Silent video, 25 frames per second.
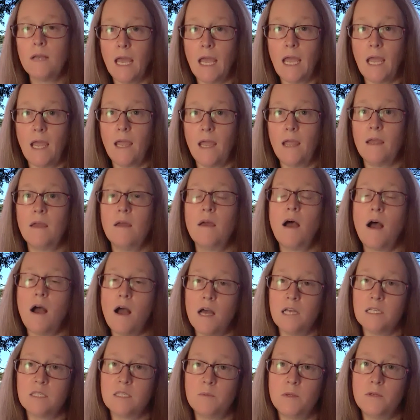A
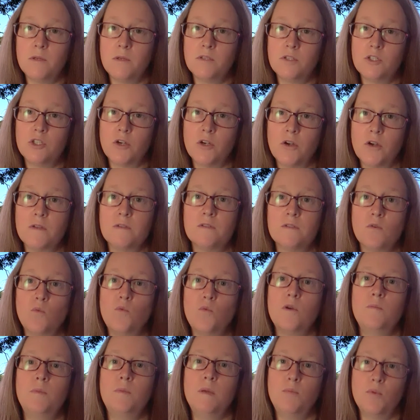hospital insurance
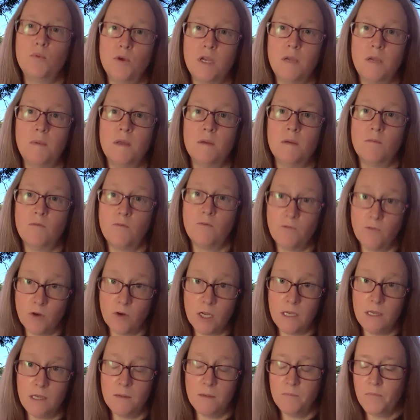would be premium
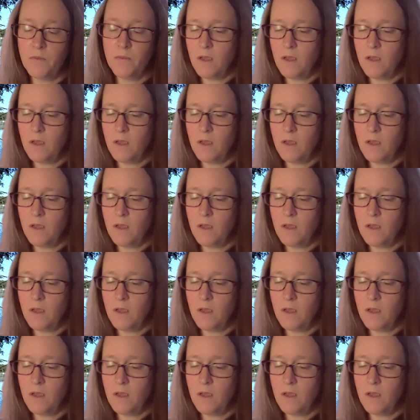free.